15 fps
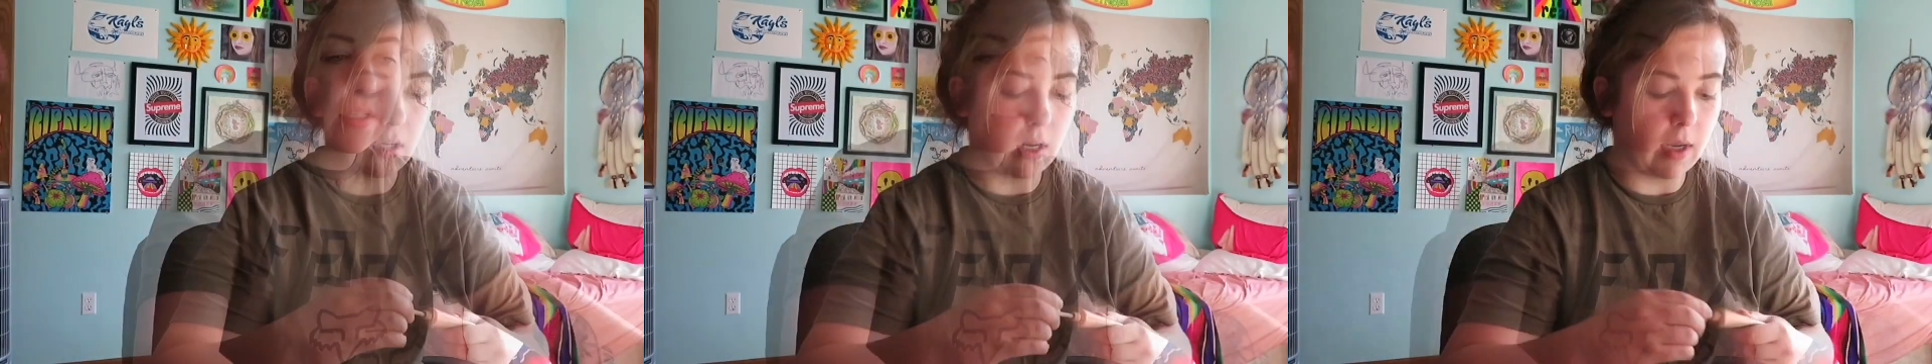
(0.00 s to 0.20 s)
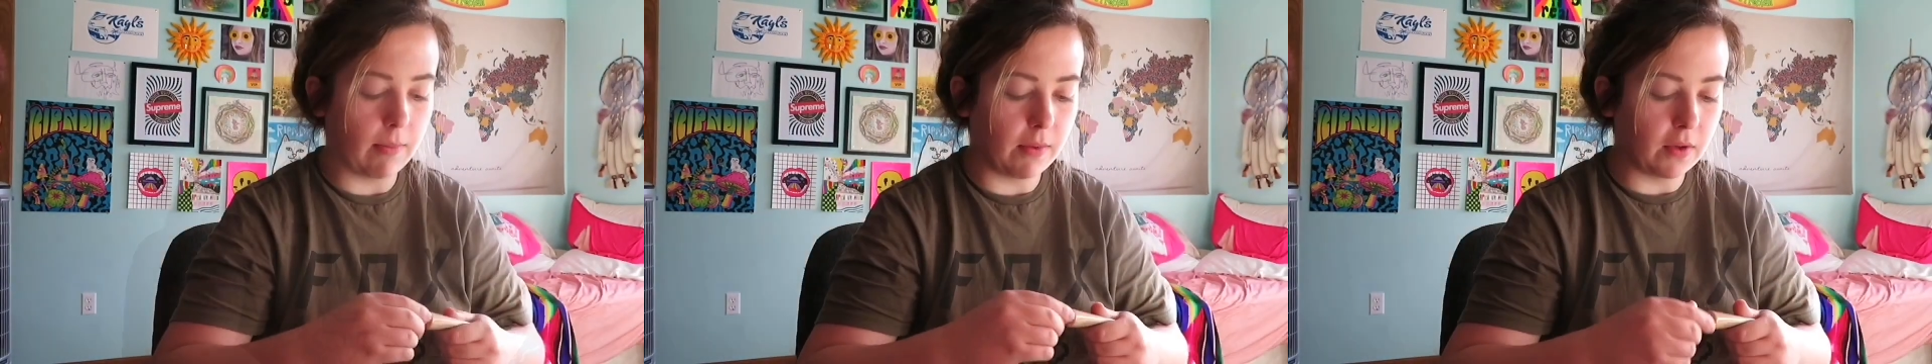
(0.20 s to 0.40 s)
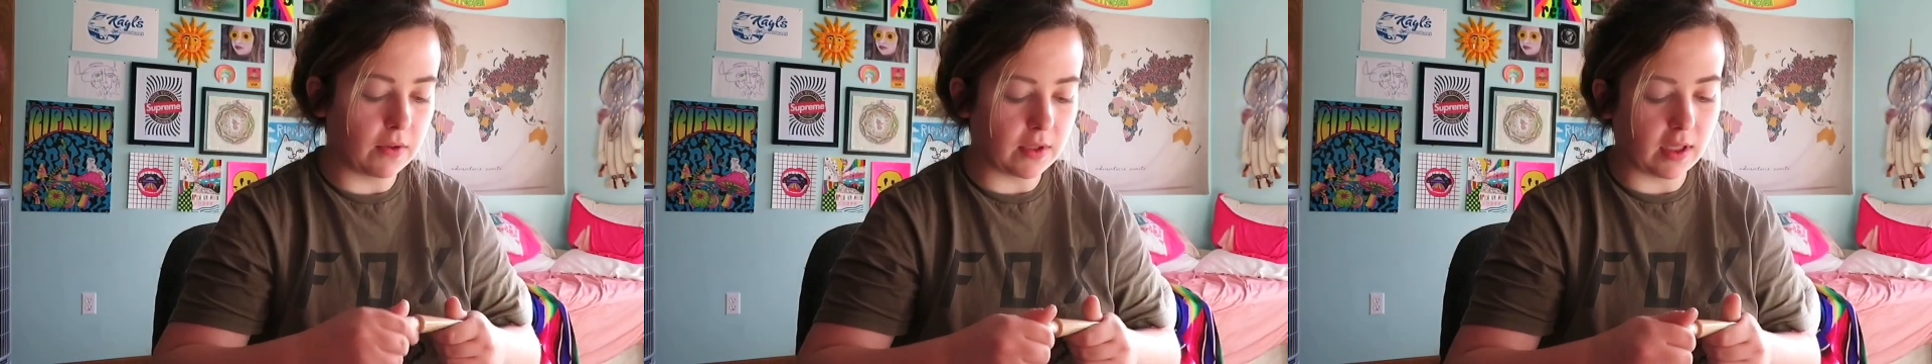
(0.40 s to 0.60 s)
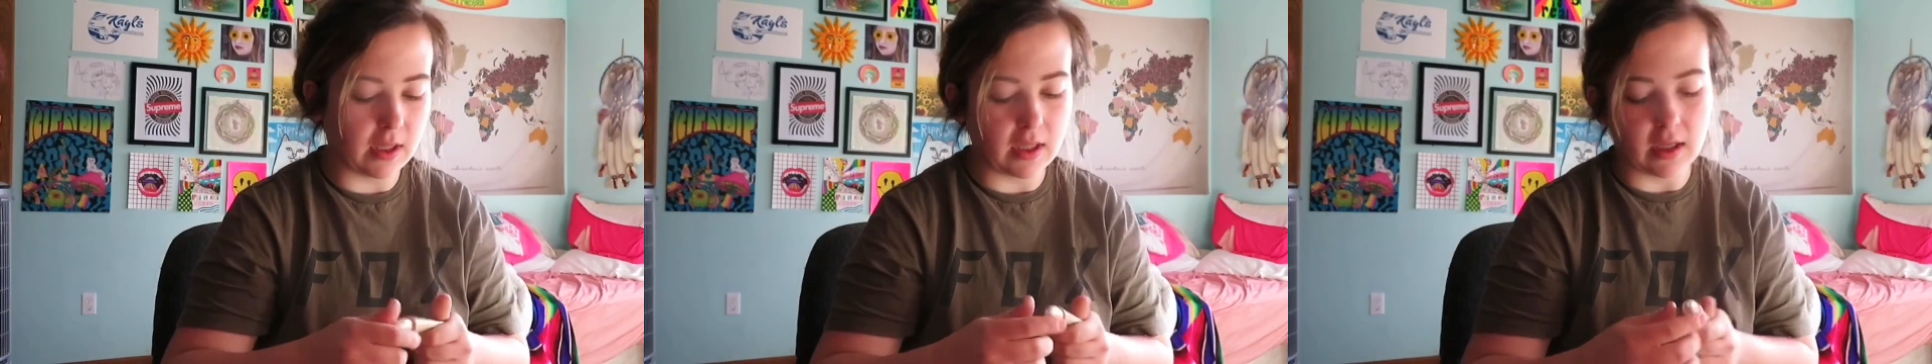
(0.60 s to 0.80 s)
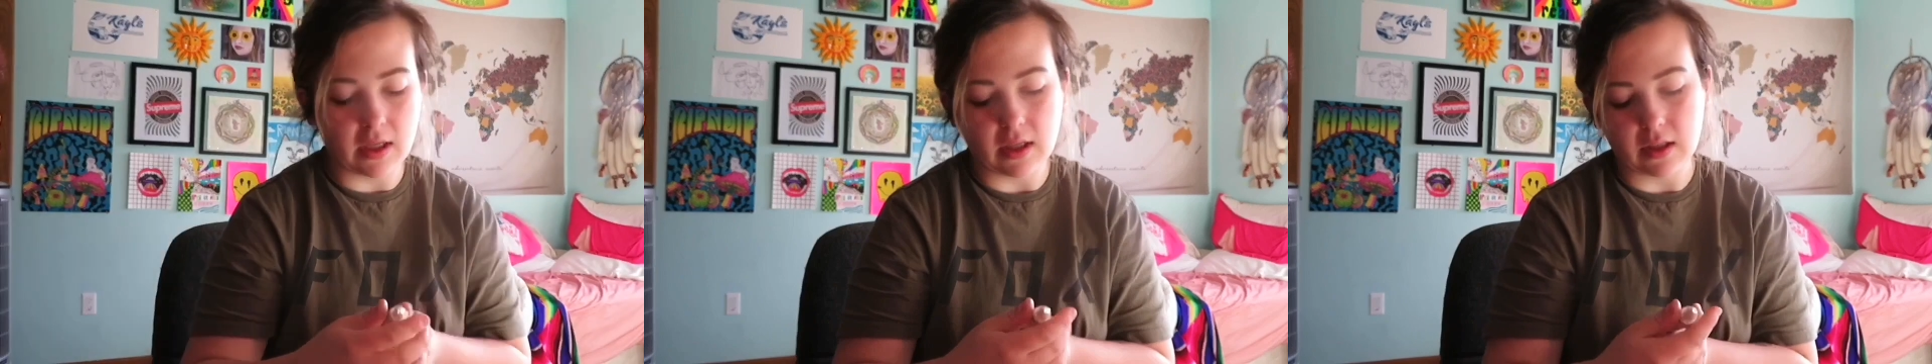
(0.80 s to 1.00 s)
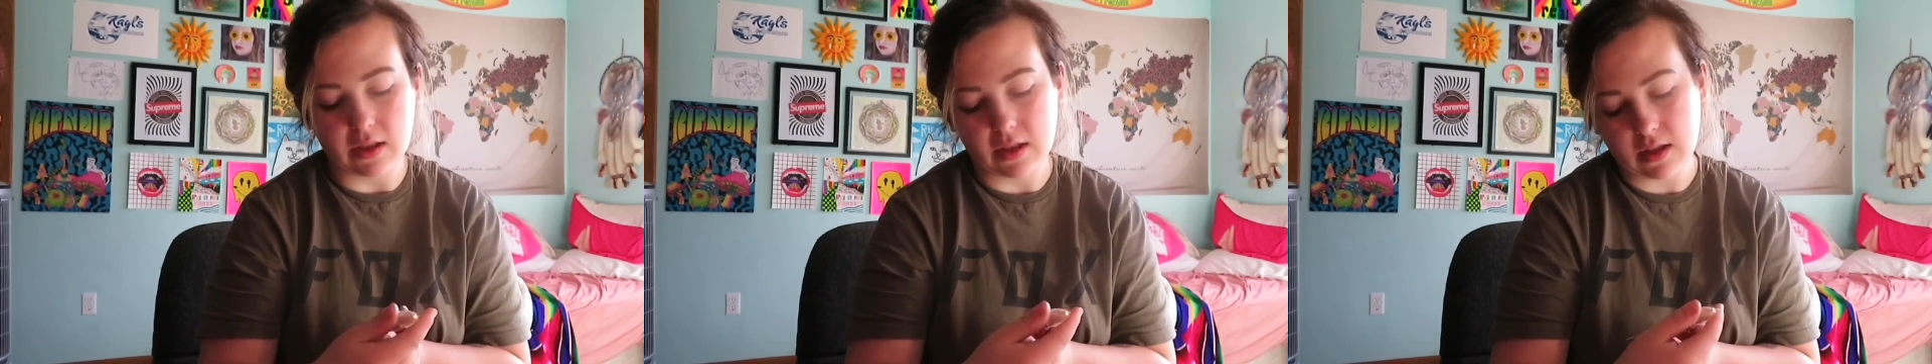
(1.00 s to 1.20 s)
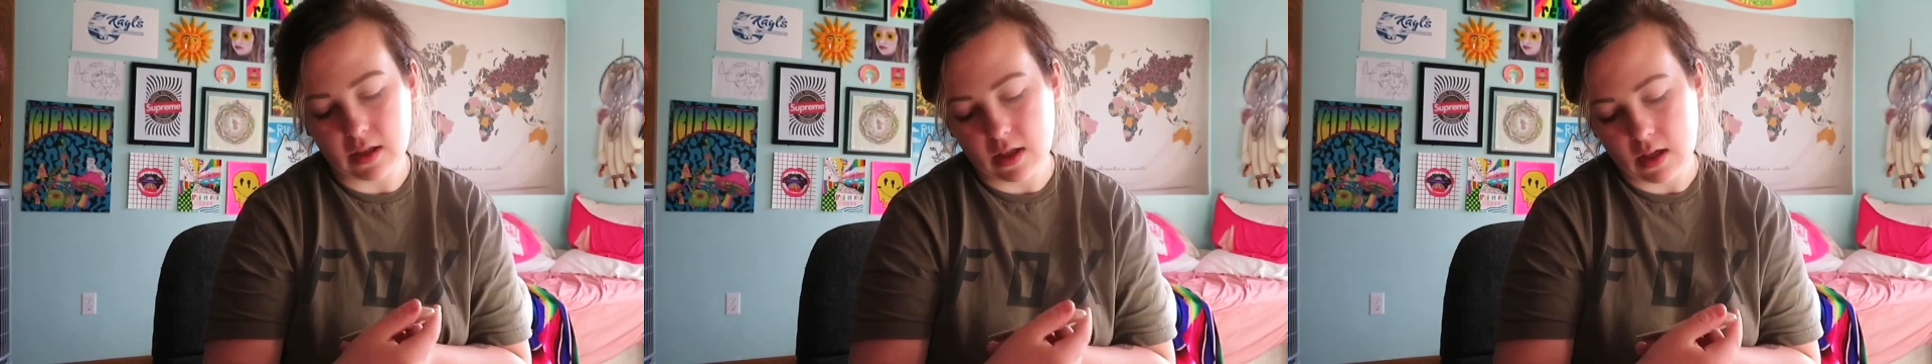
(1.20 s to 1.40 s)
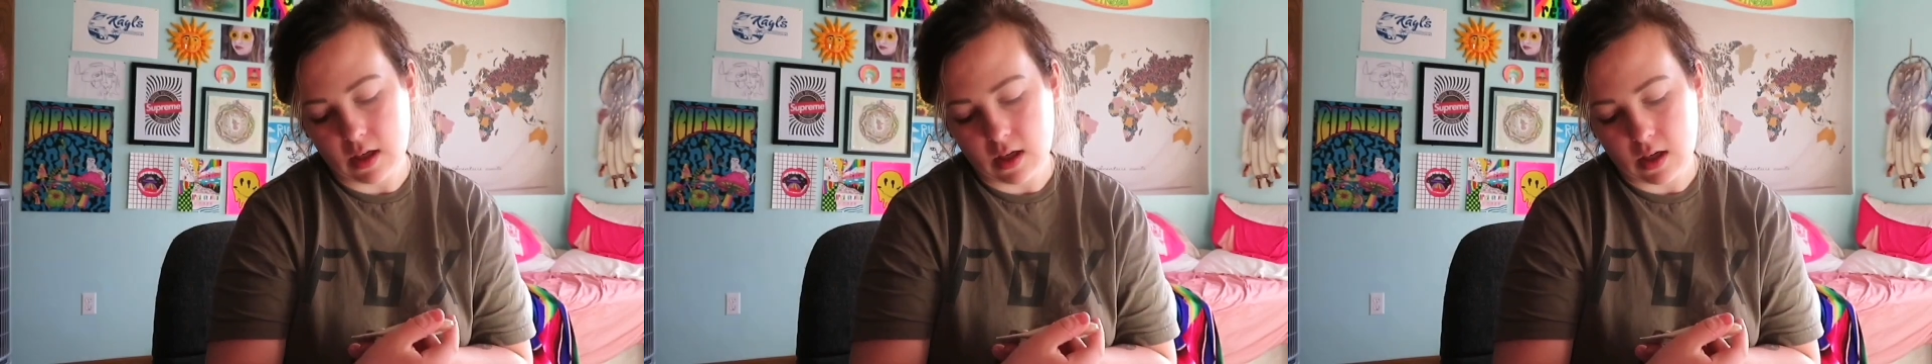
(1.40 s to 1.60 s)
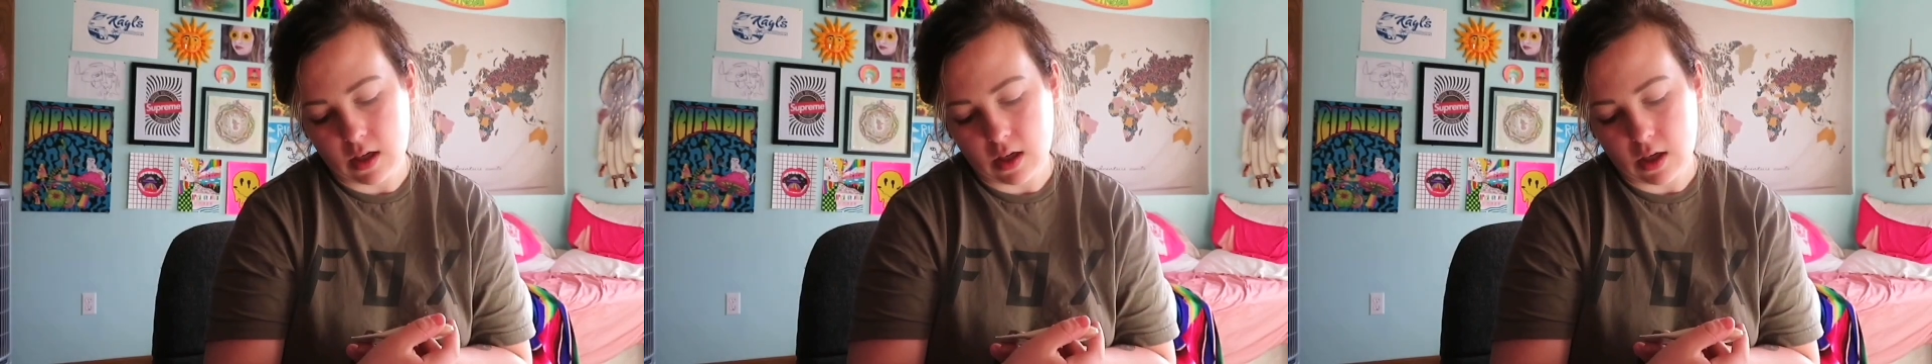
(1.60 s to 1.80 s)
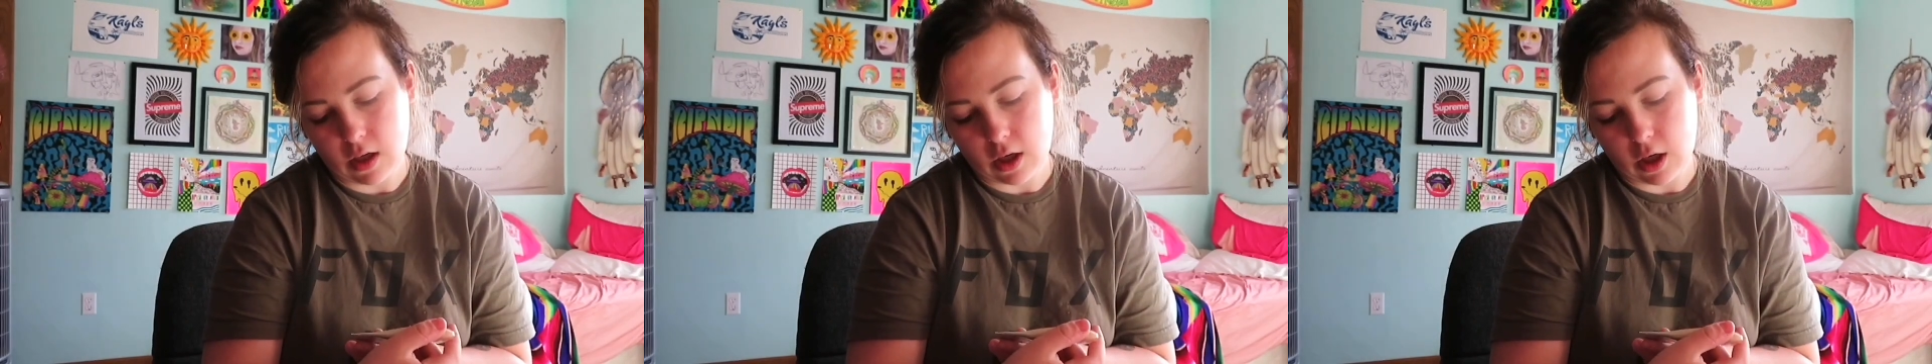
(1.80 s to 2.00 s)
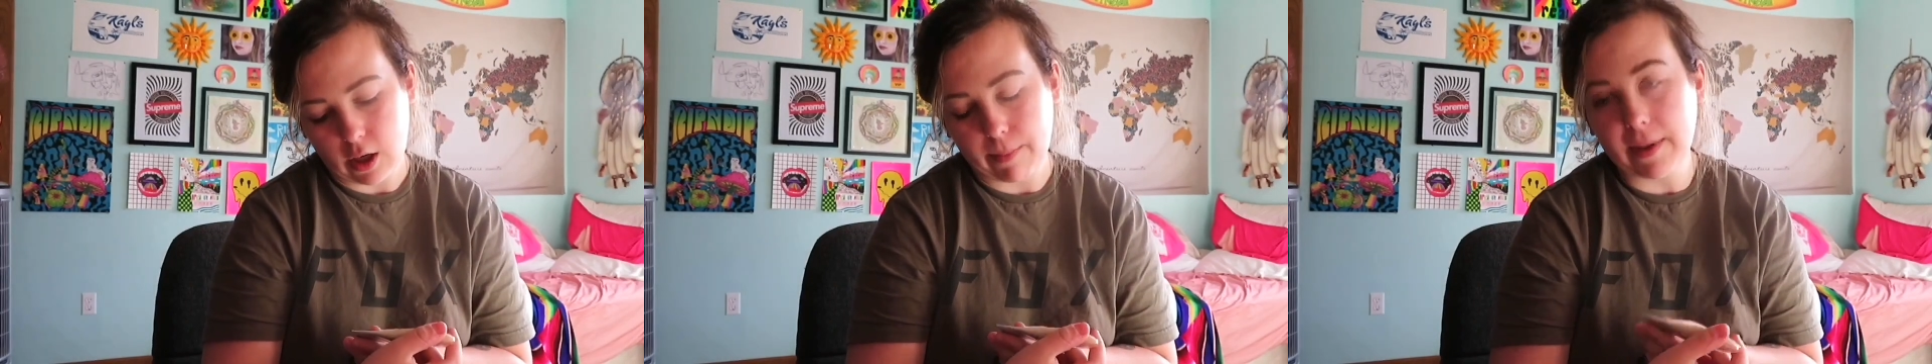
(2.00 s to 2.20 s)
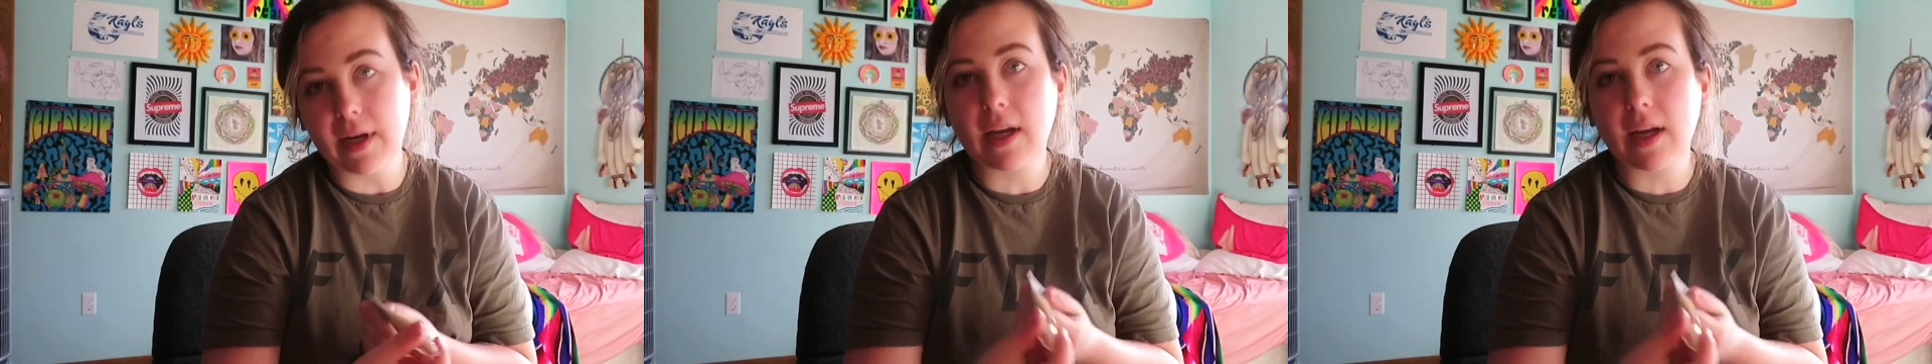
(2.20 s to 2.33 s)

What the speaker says: I'm using this Urban